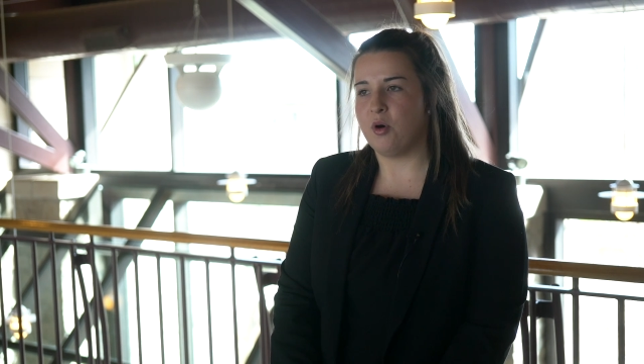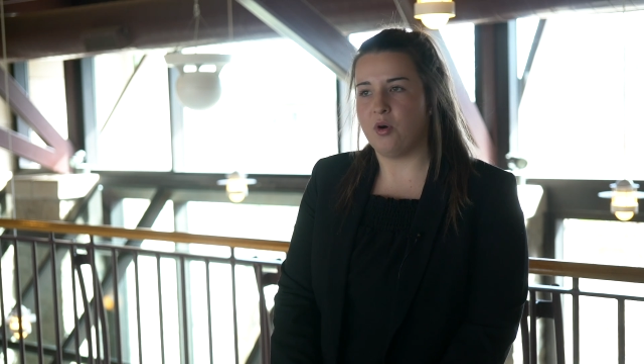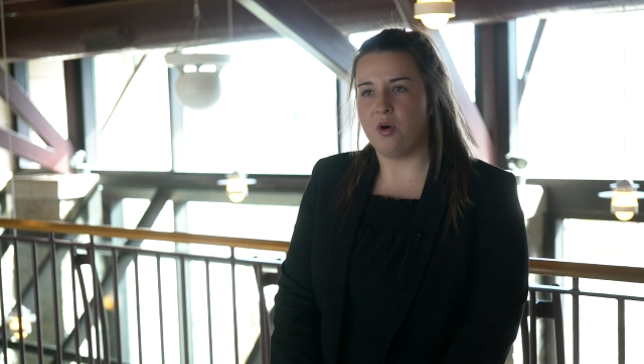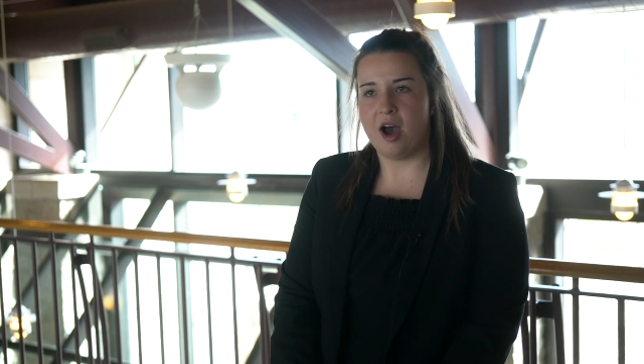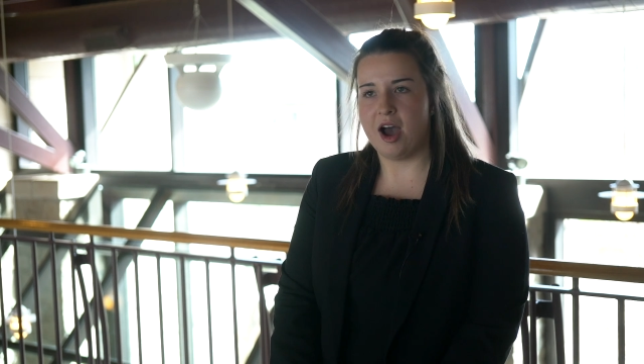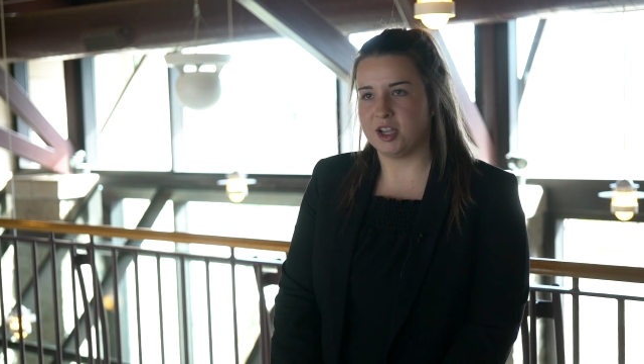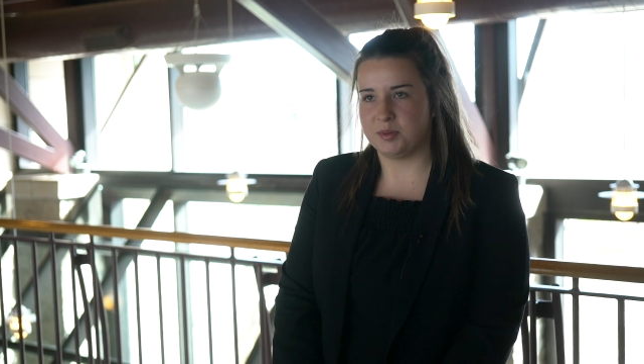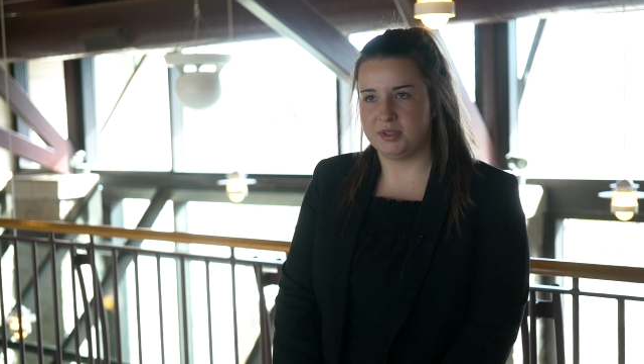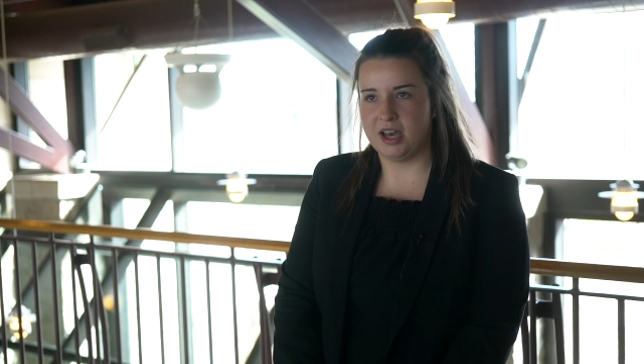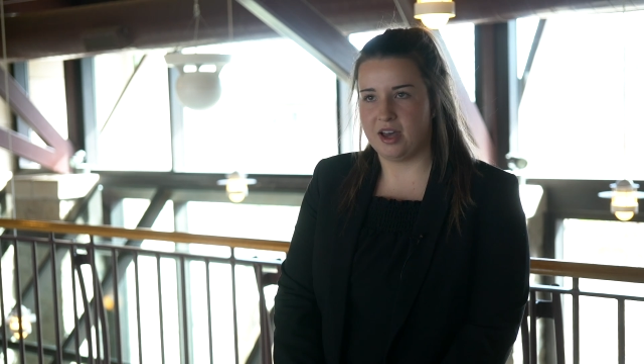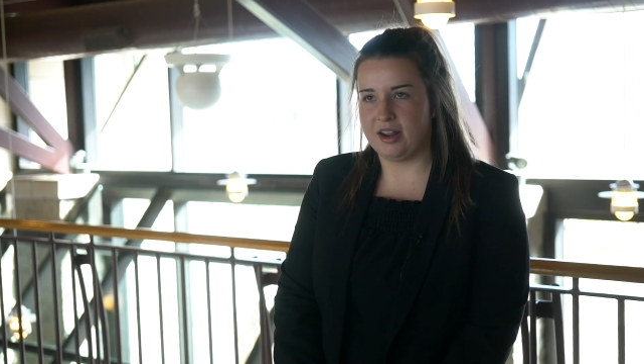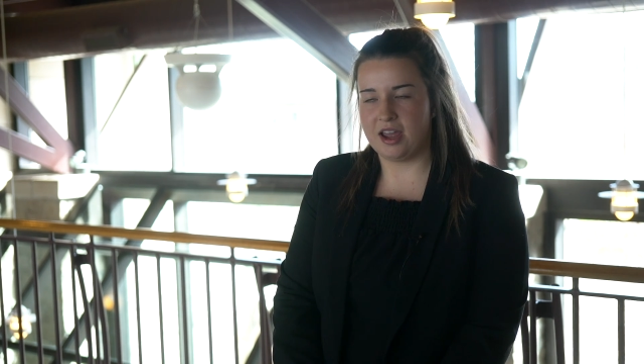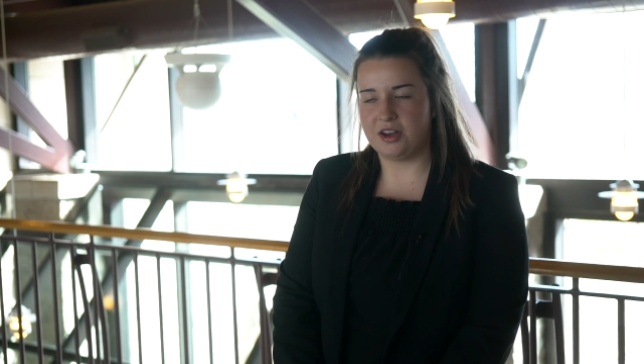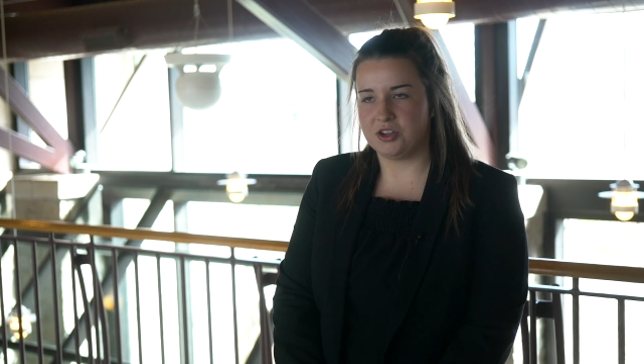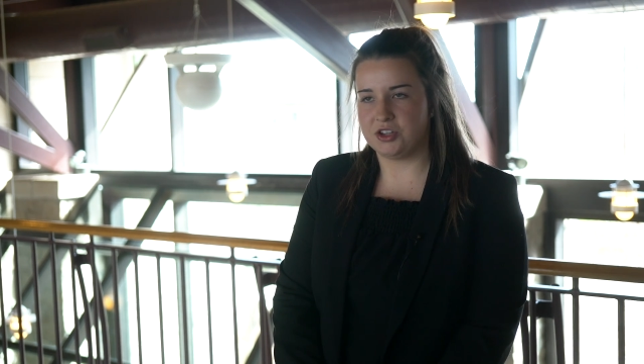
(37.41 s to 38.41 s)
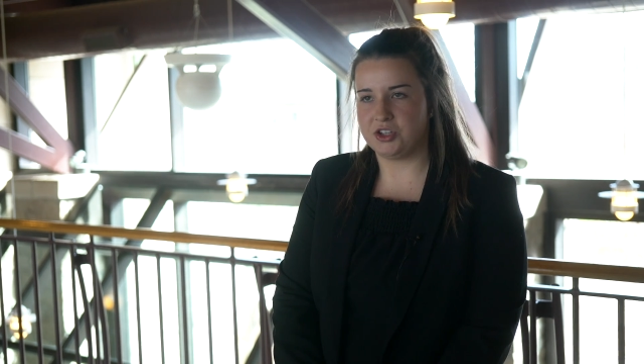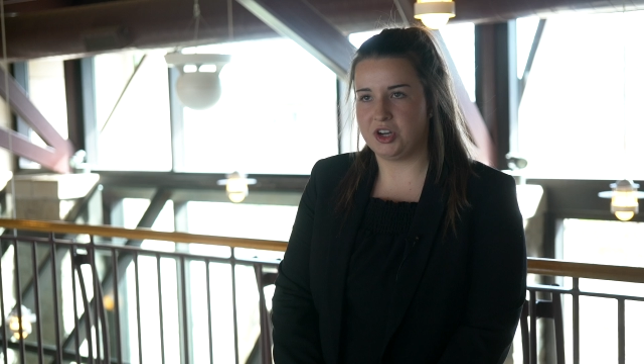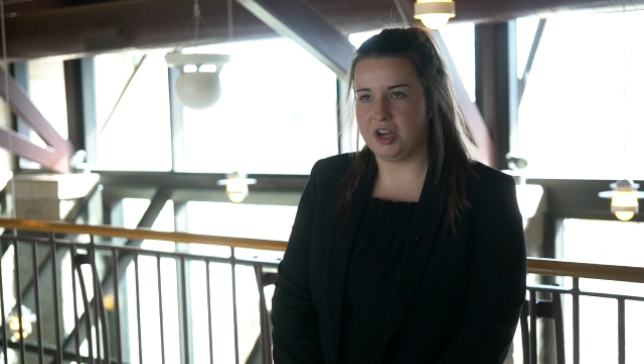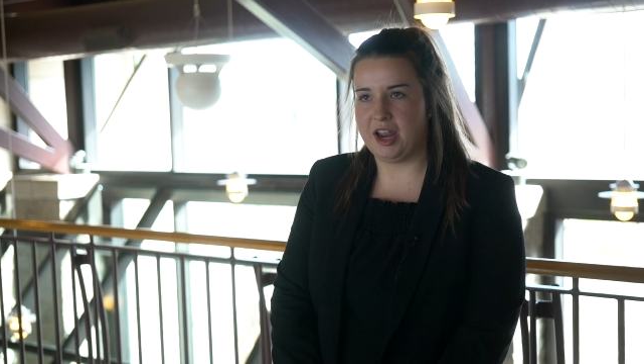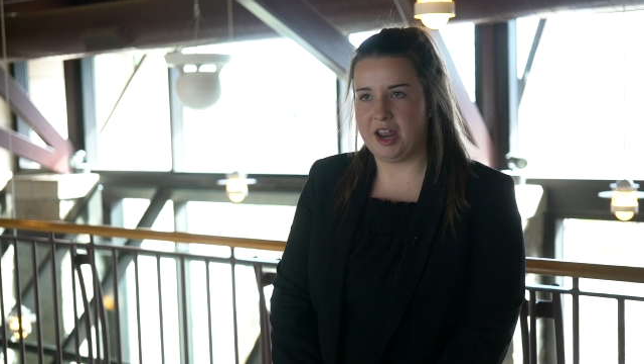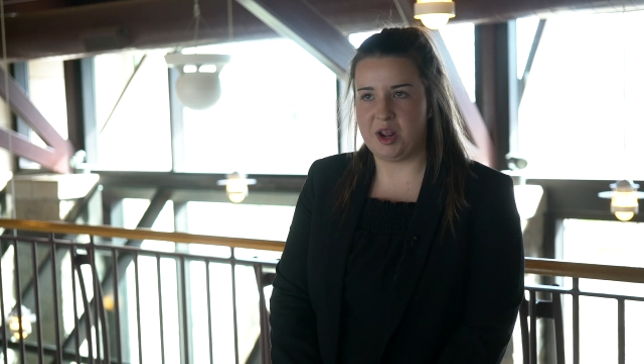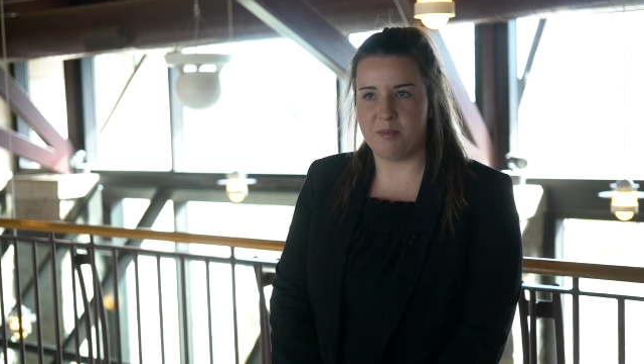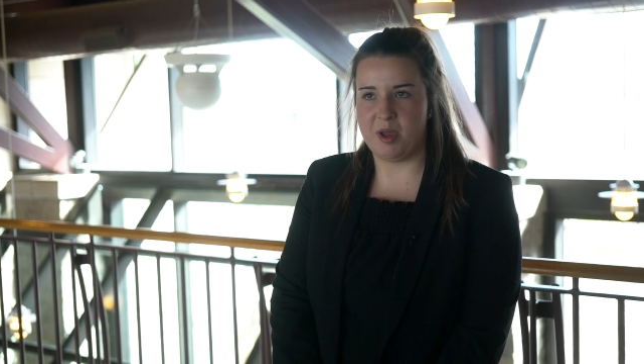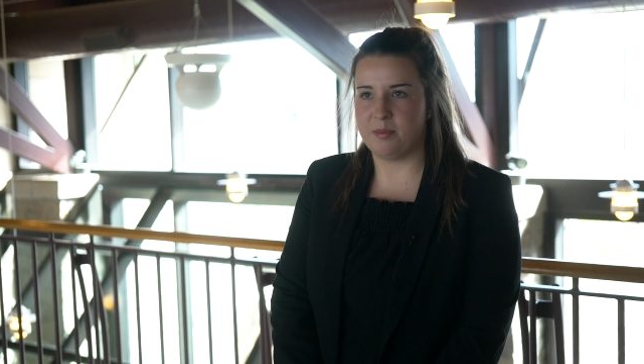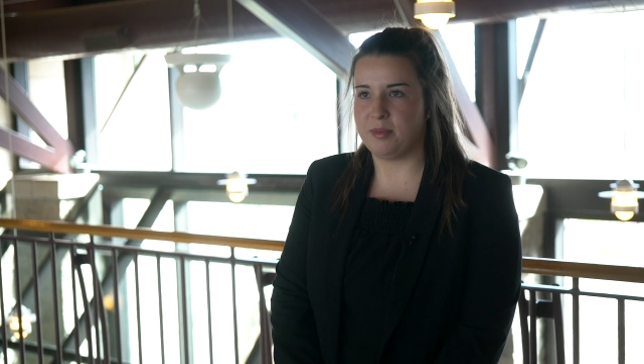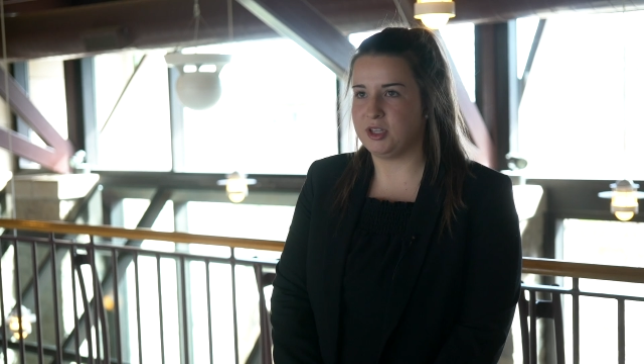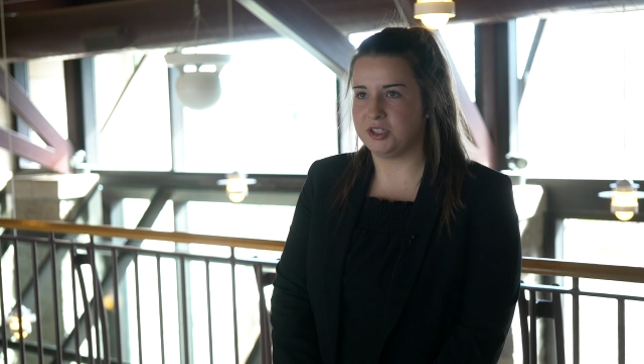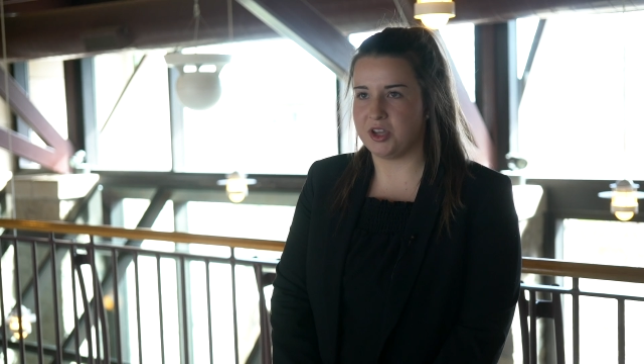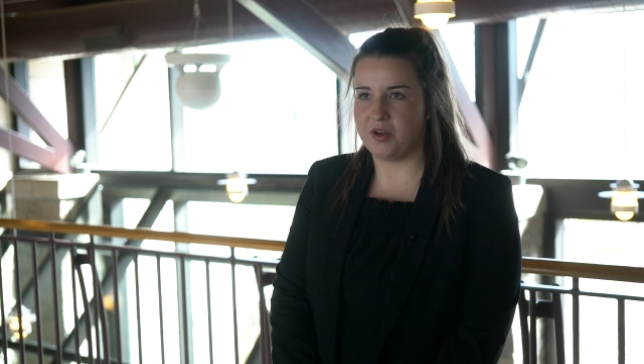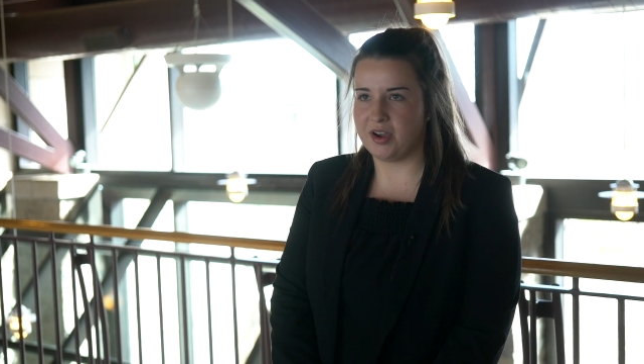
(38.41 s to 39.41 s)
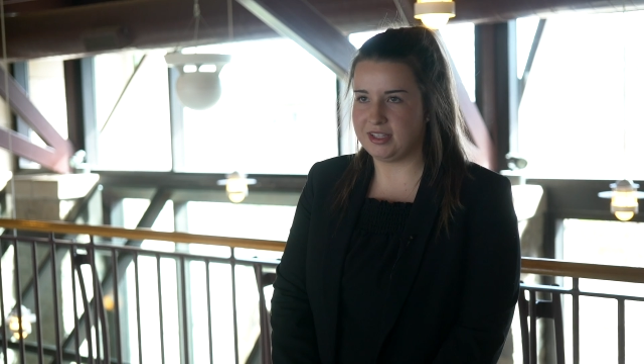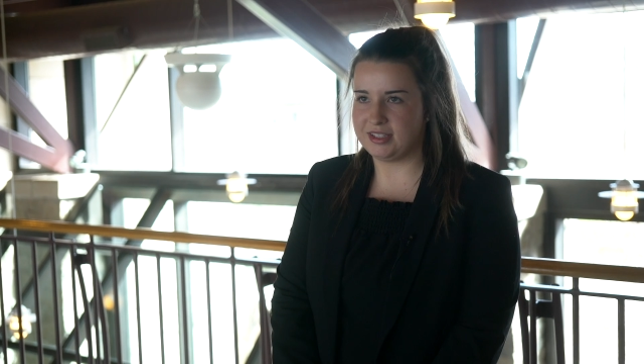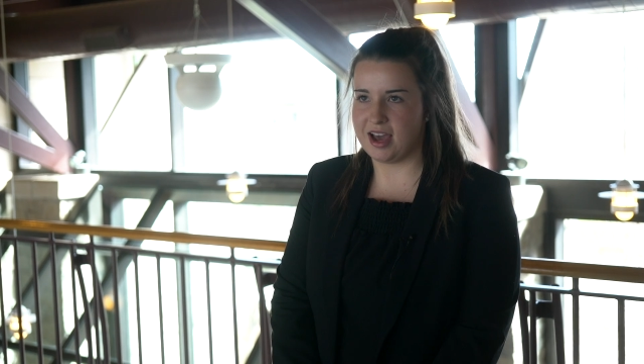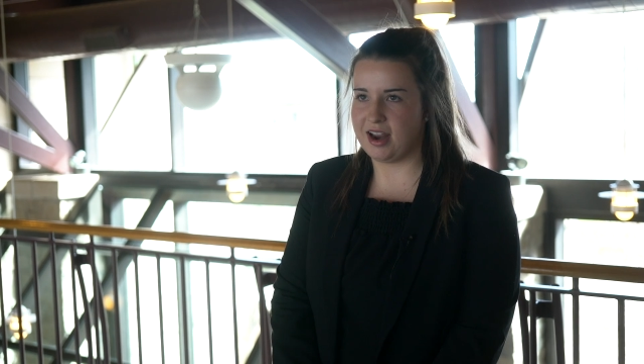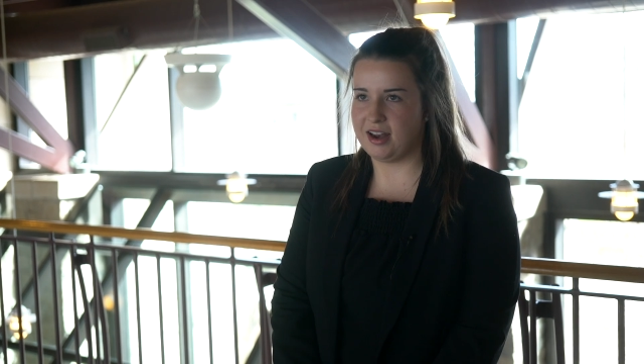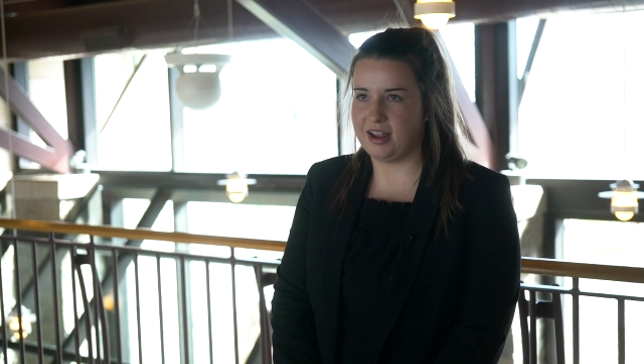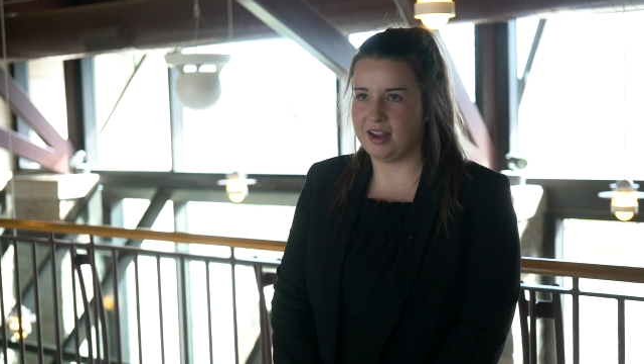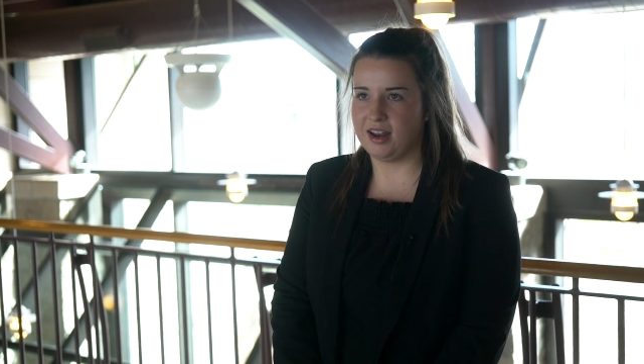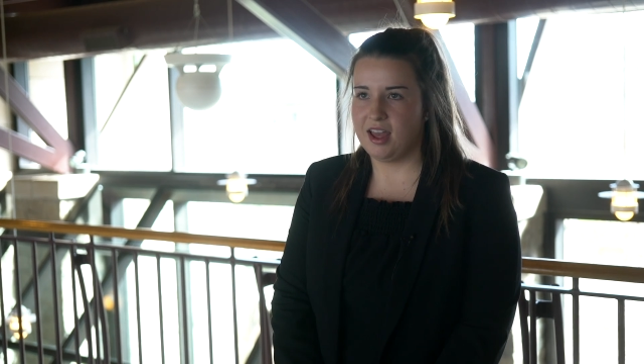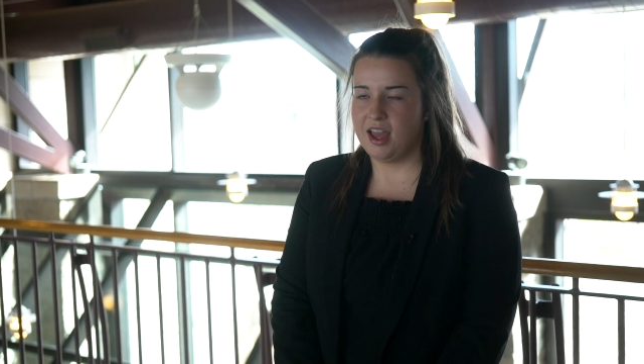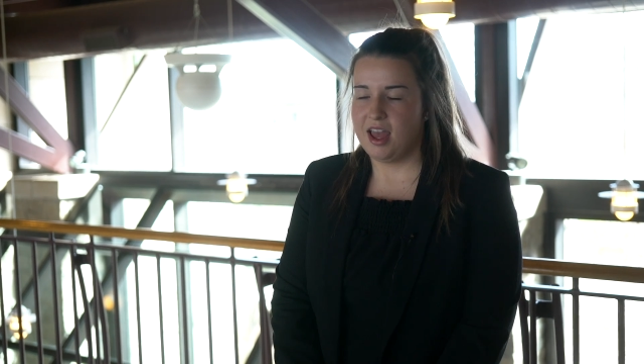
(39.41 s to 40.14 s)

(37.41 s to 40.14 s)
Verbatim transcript: whole hospitality industry and it made me so excited.